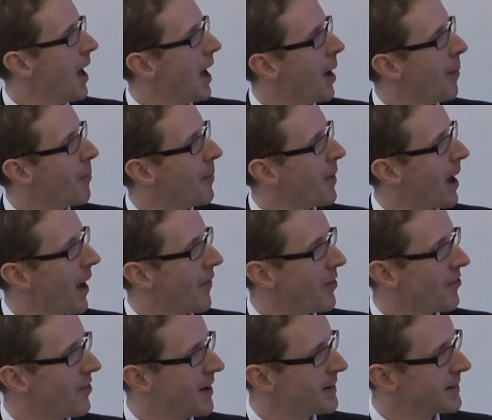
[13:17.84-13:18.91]
And
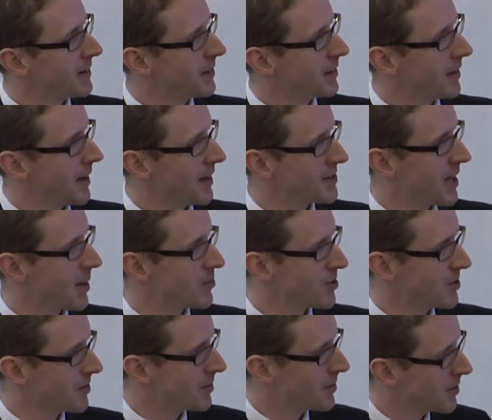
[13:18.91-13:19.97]
the final
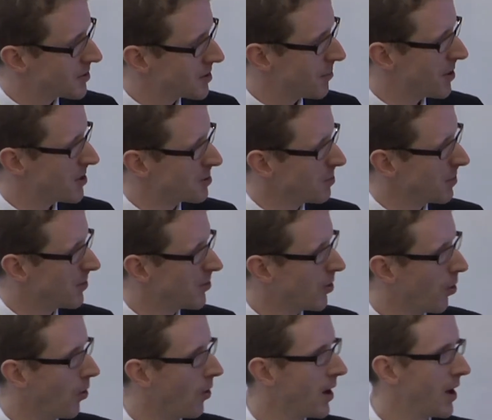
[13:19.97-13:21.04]
exception, which I mentioned
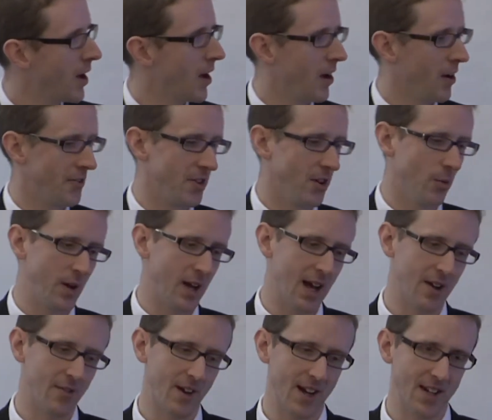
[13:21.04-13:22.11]
before, is that we
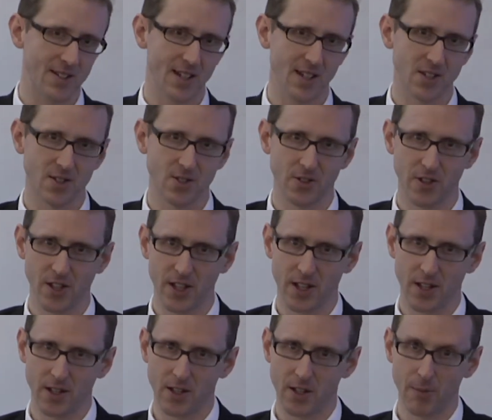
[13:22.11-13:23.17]
have access to
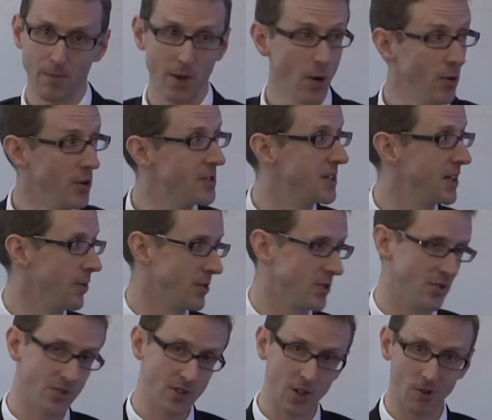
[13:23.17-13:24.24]
the community,
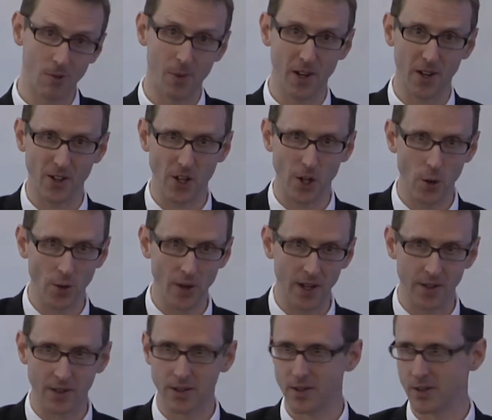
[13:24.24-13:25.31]
which is the European
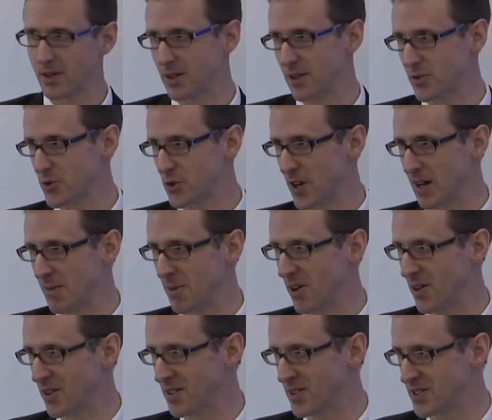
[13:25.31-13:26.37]
Union,
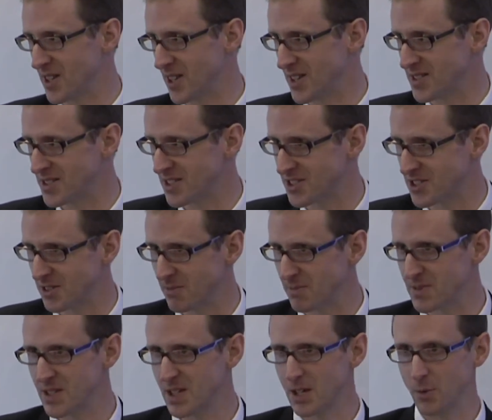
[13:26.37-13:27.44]
trademark and design
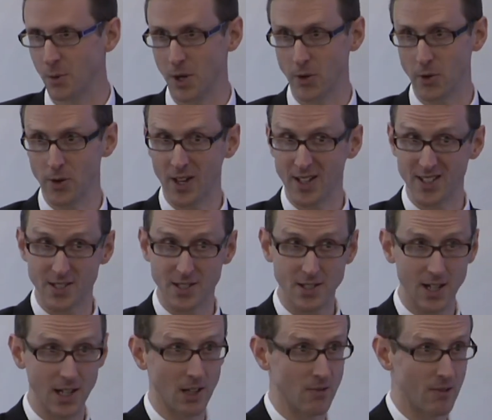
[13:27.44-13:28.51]
systems, where you can get a
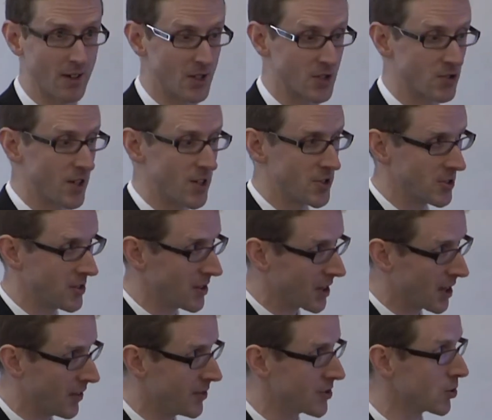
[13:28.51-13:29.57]
single registration that
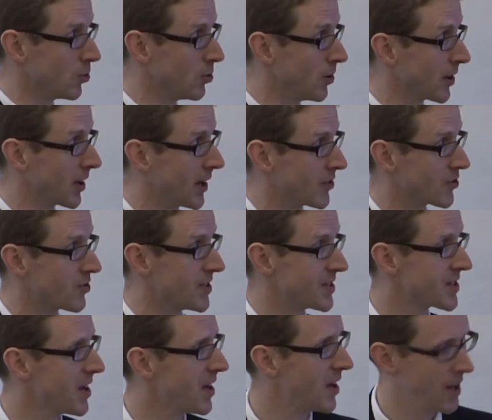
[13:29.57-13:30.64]
covers all the
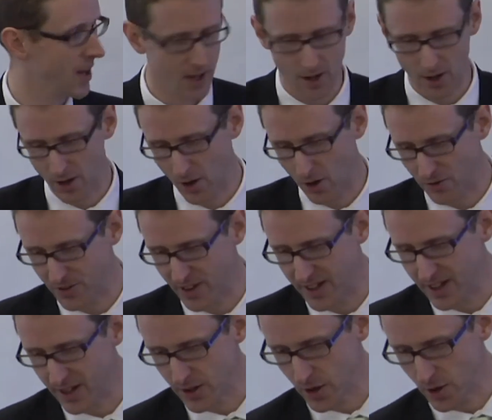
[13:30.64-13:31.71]
countries of the
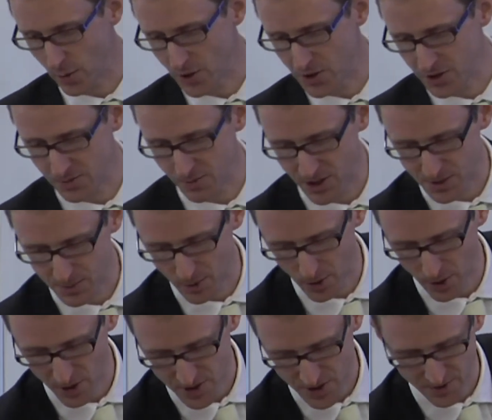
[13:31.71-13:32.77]
EU, which is much more
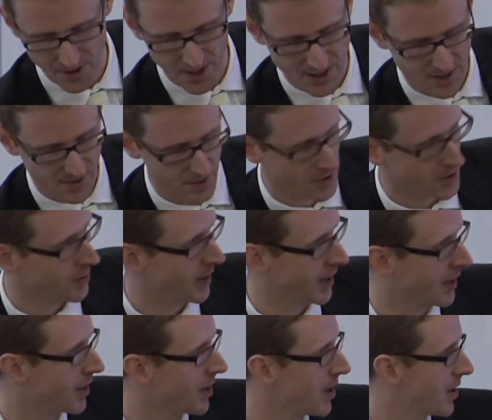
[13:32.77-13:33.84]
cost effective than doing
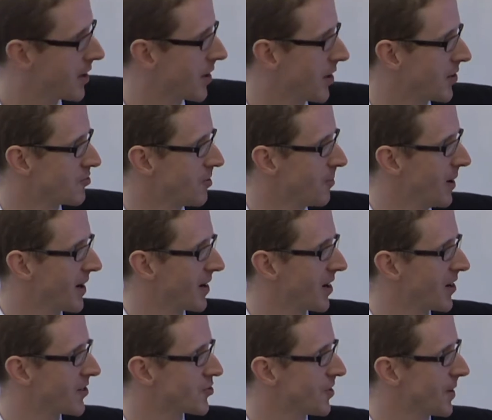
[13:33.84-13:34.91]
it country by
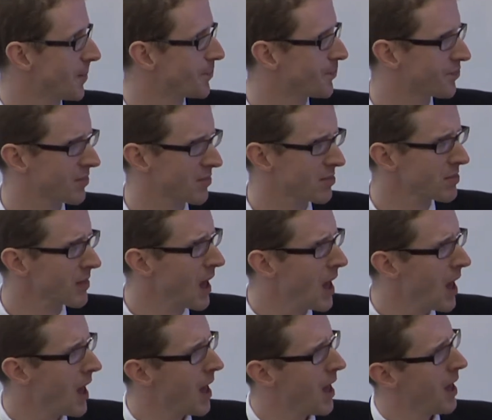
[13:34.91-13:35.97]
country.
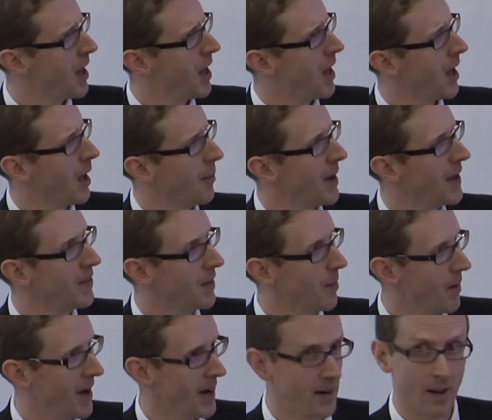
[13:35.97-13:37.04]
In the
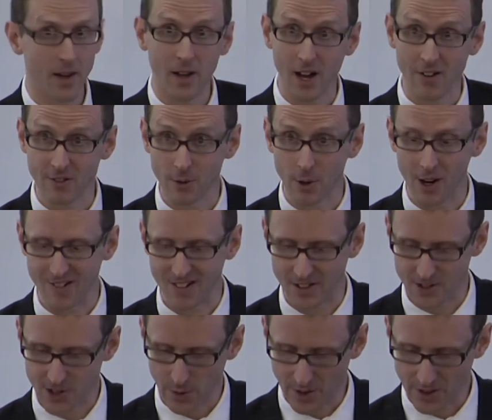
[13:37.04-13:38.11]
main, everywhere
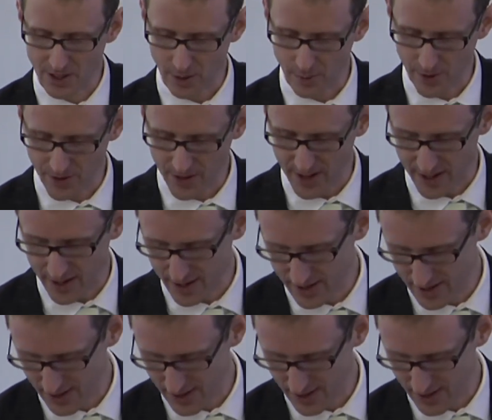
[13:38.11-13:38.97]
else, you end up with a